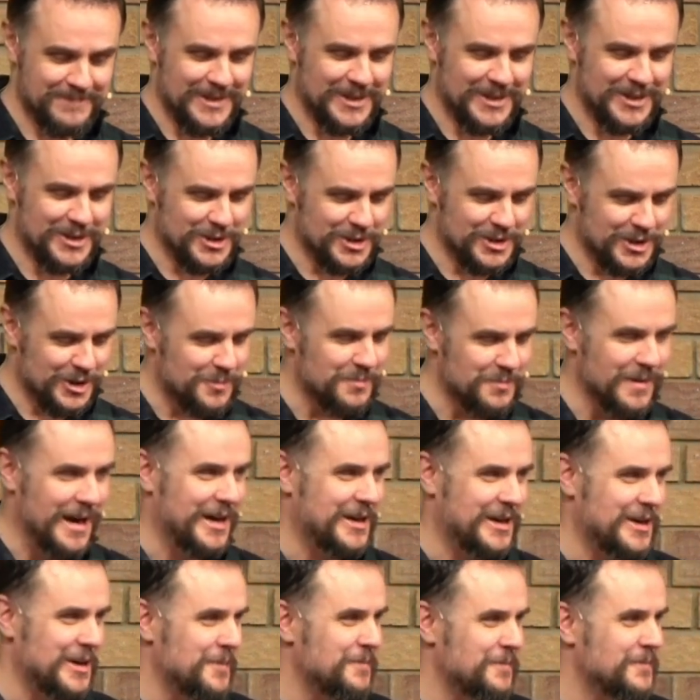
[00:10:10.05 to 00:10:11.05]
Good old
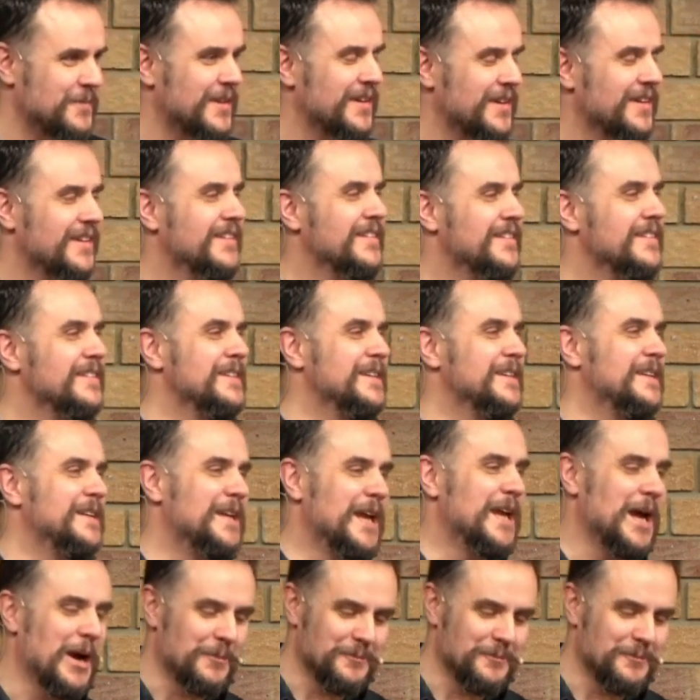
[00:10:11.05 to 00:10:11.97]
Macca. Now,